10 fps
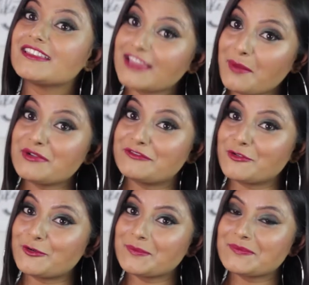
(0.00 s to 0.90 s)
Number
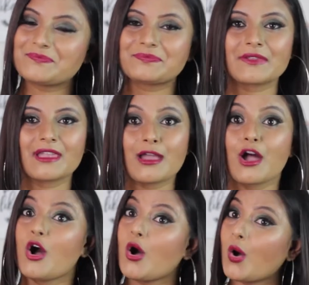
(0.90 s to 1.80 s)

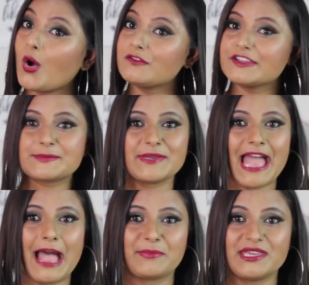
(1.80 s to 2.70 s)
4. Always be
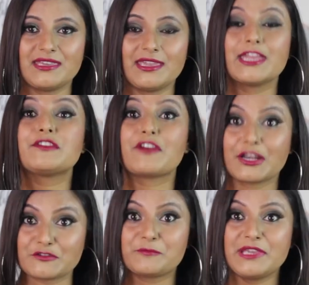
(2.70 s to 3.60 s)
happy in
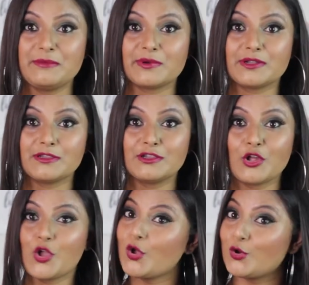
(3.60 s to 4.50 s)
front of people
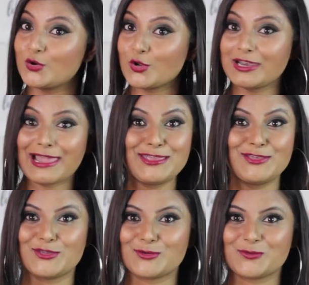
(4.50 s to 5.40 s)
who don't
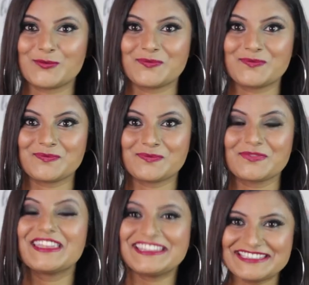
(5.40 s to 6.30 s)
like you.
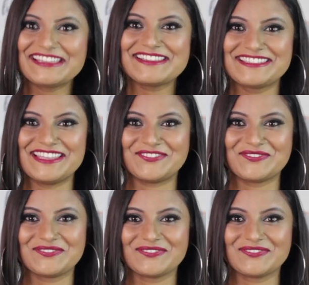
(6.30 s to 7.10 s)
It kills them.